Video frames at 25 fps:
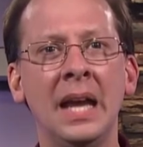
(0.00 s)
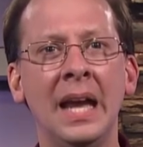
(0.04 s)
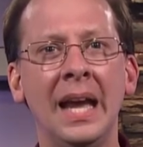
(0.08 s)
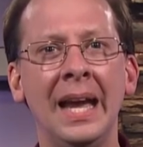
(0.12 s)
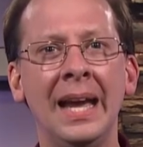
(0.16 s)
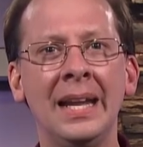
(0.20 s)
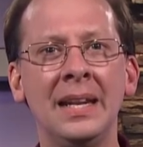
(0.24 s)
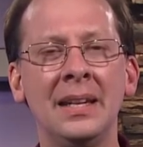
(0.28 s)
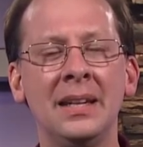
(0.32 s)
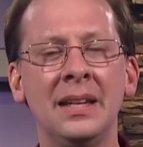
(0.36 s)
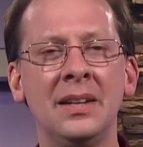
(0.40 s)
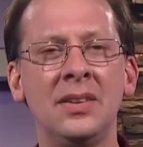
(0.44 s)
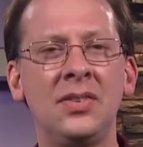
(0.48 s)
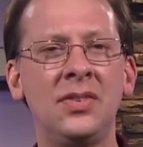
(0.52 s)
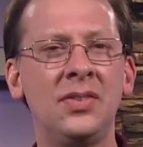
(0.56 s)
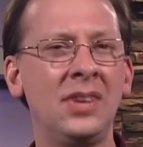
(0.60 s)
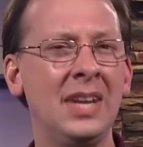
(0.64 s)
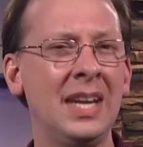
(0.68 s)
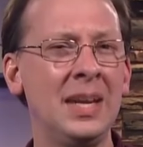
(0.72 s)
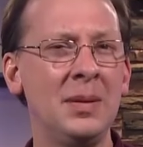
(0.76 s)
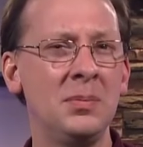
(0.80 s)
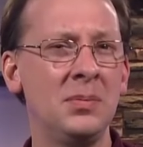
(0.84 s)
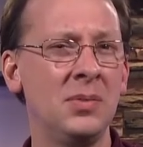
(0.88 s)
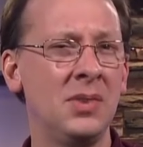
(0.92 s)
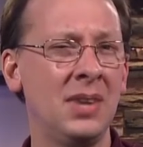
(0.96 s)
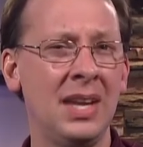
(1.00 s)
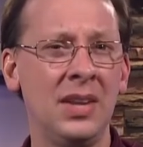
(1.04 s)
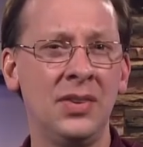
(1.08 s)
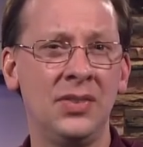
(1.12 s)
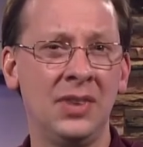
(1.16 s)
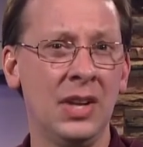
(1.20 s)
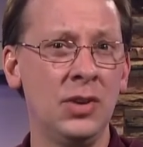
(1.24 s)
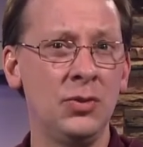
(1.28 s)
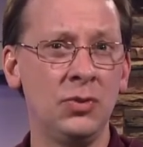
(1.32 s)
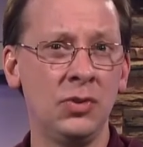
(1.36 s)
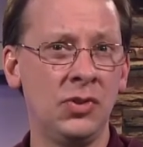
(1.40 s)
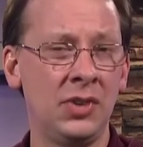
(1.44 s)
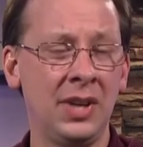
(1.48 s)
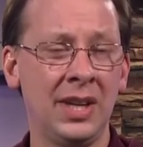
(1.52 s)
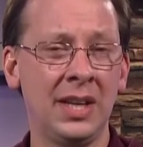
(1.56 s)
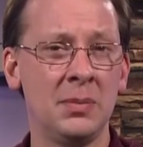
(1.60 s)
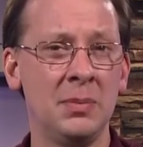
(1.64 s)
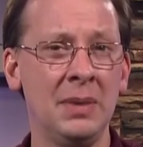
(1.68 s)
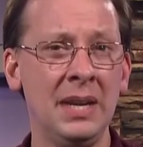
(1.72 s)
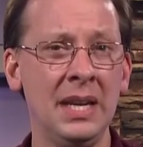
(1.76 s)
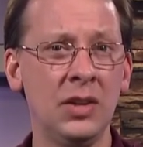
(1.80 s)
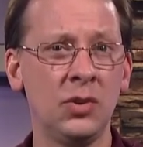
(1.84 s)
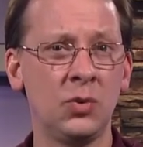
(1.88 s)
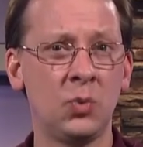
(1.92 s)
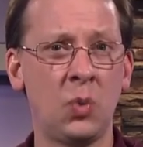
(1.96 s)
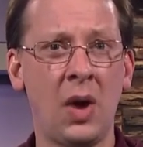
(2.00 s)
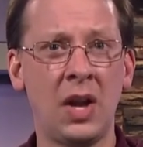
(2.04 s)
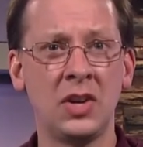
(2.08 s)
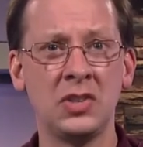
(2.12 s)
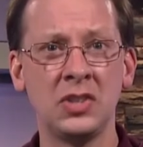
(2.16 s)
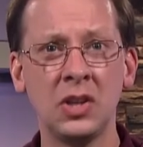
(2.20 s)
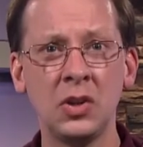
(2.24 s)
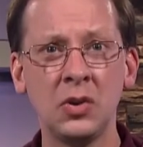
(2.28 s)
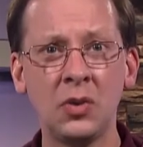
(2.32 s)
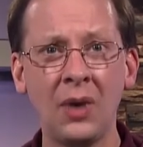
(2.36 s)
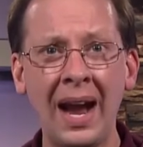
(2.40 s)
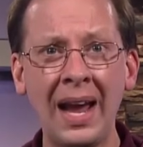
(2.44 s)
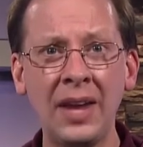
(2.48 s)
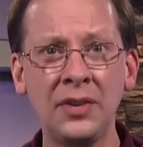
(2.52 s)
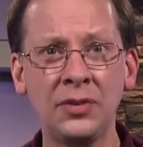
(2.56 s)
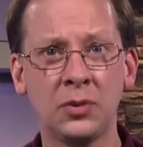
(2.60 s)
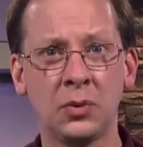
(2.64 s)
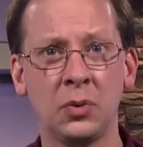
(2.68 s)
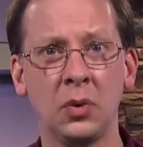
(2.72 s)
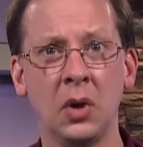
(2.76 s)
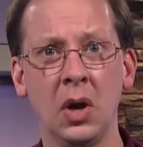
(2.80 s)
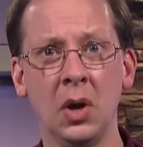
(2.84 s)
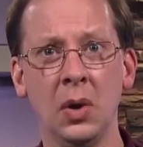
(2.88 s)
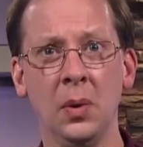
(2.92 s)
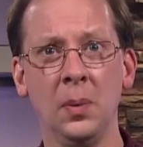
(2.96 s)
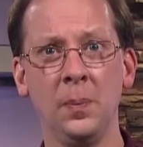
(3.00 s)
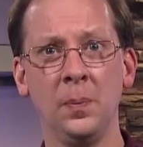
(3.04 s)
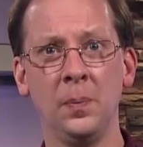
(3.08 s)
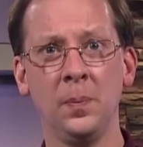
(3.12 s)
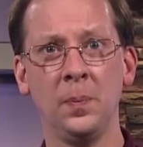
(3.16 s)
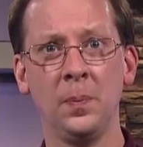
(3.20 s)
it seemed as interesting to me as watching grass grow.